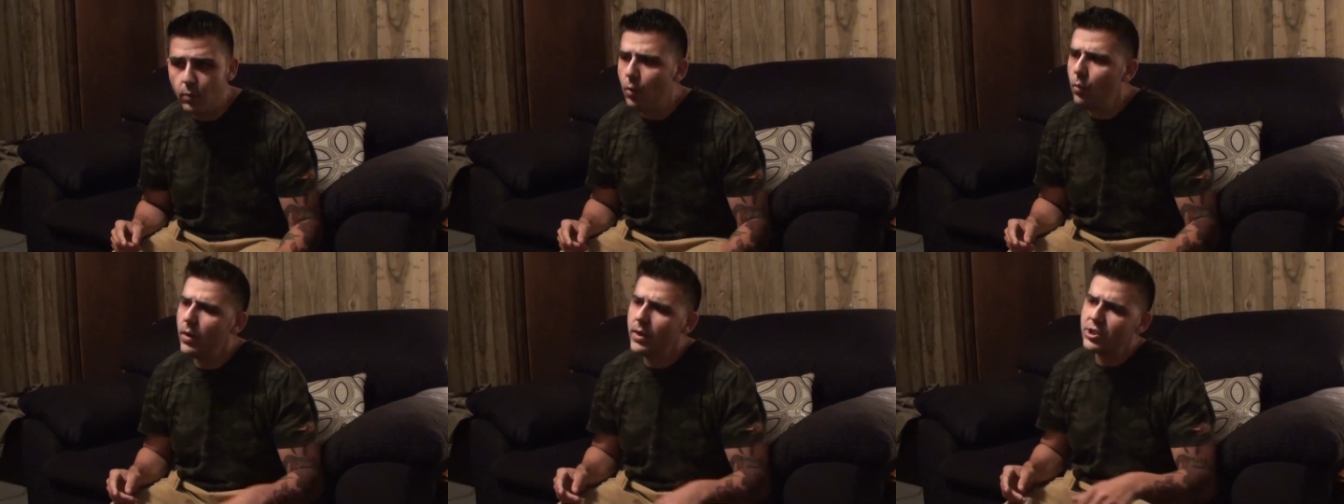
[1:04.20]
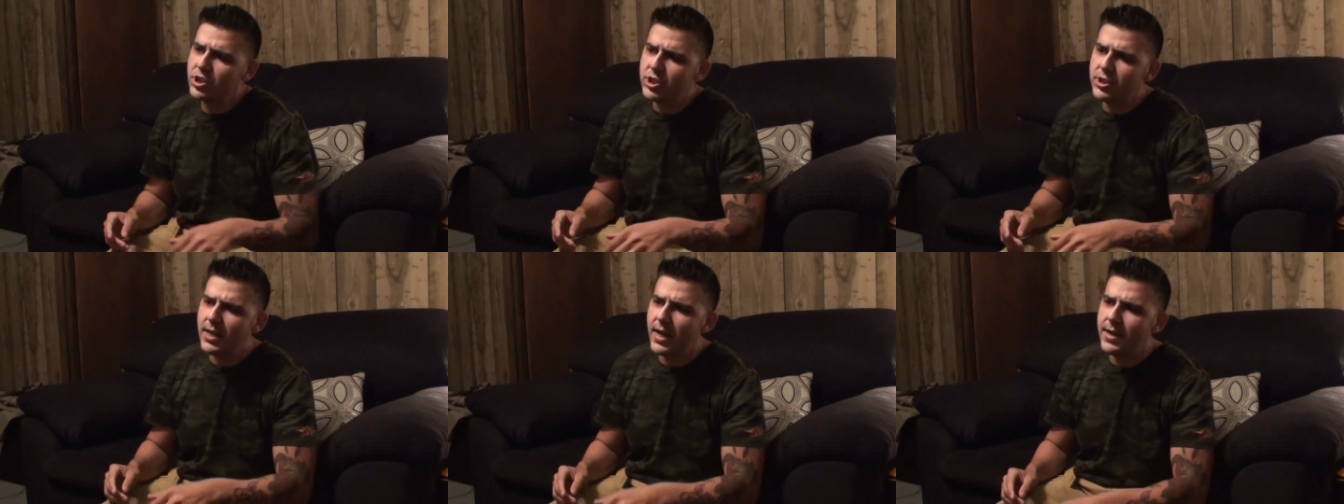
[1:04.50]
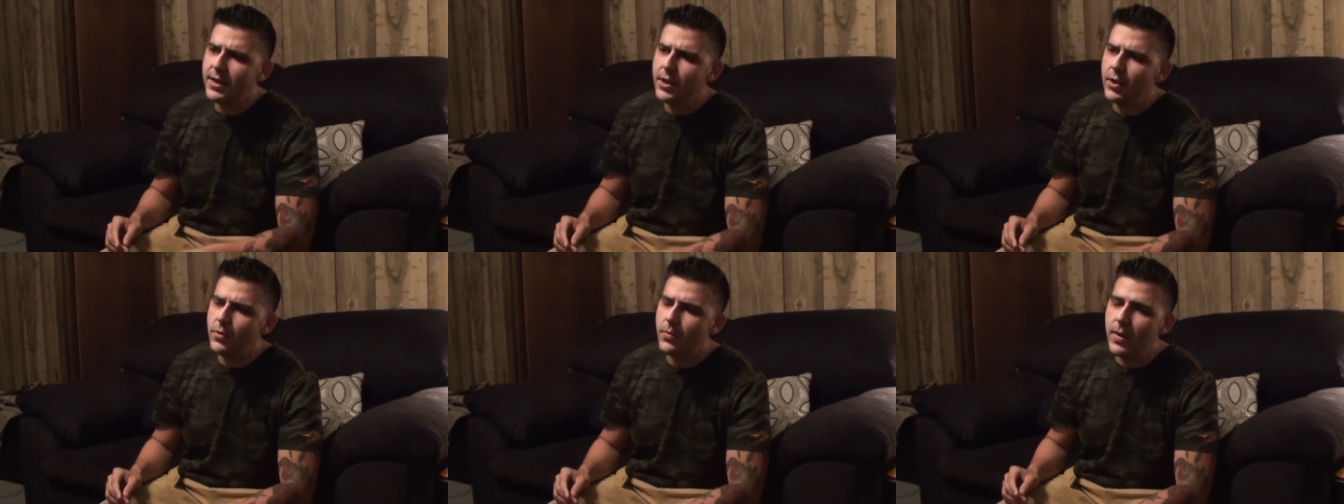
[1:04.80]
Well, what should I
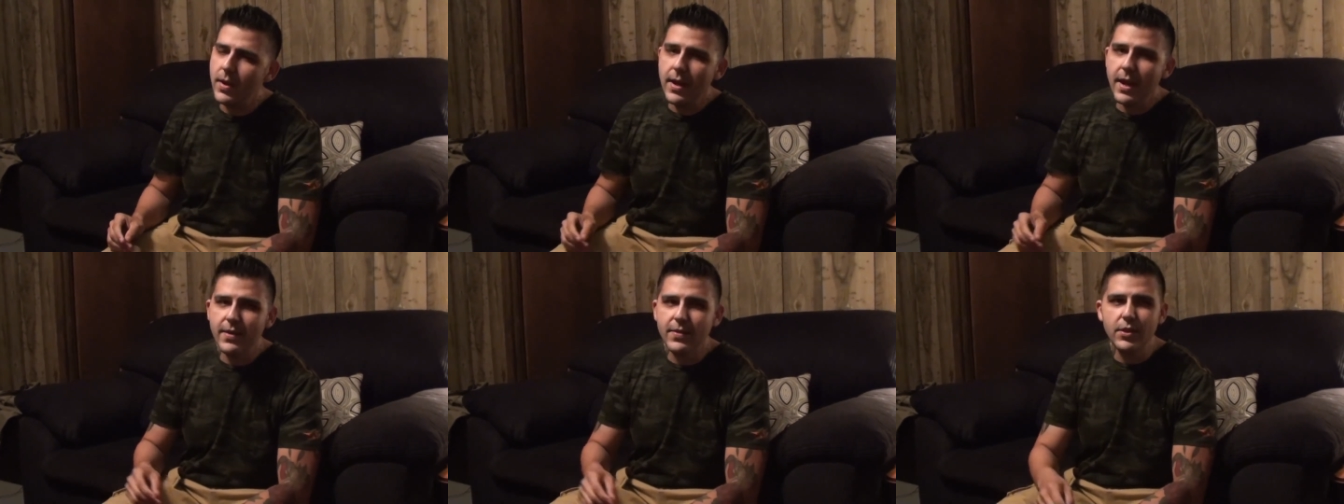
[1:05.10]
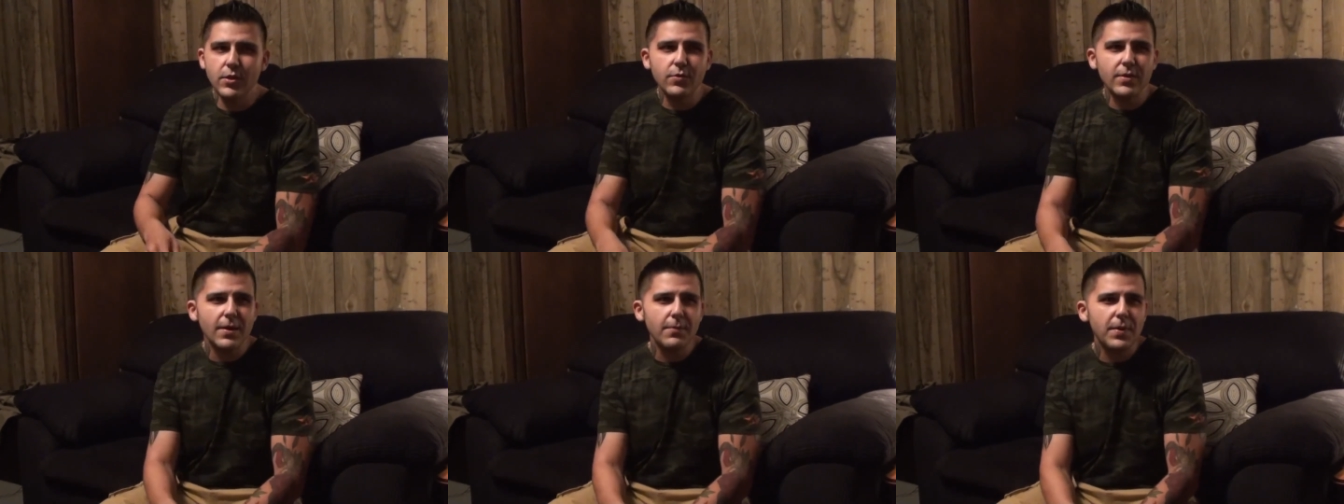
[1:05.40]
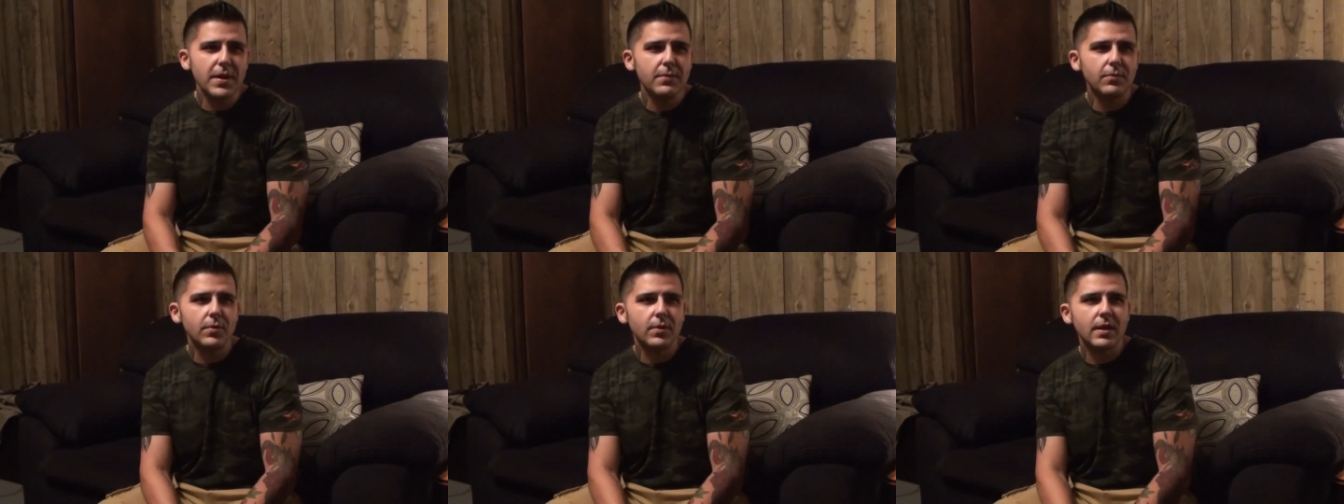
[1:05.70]
do? And then you get
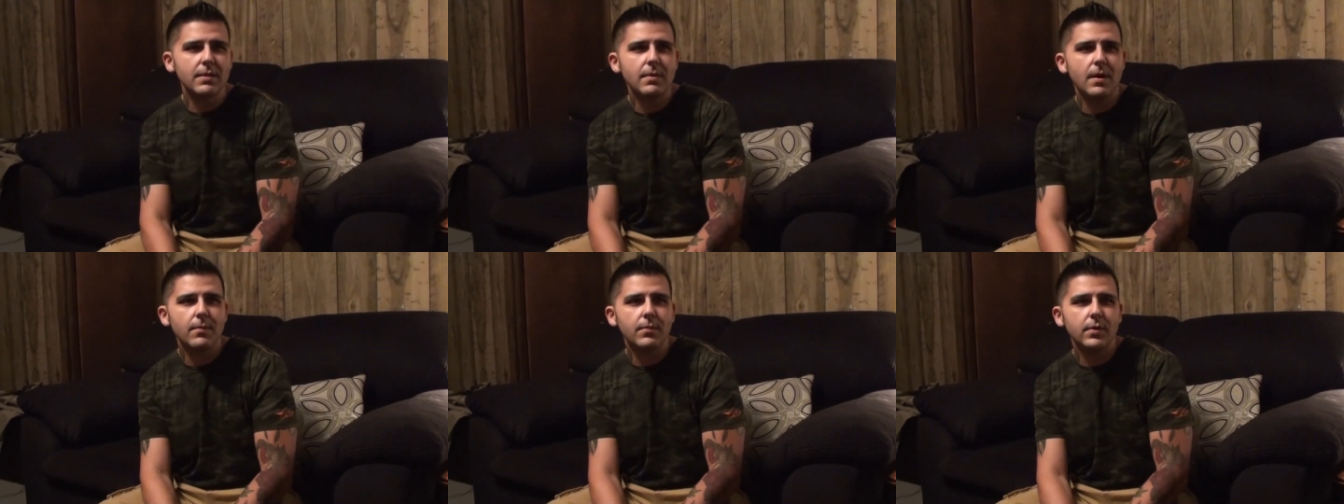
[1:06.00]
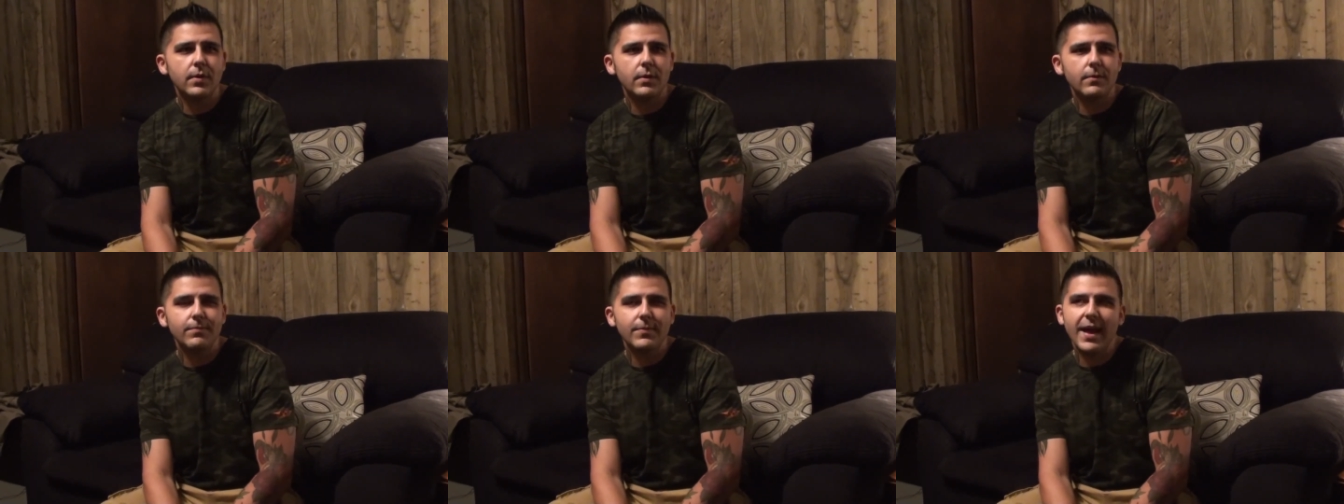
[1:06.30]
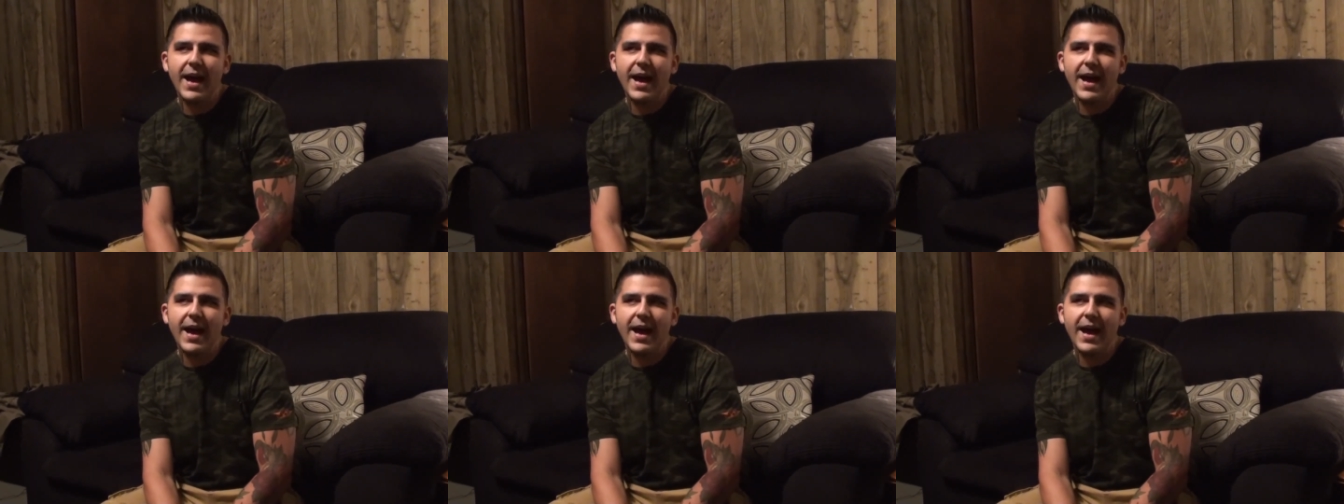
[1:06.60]
people come up, well,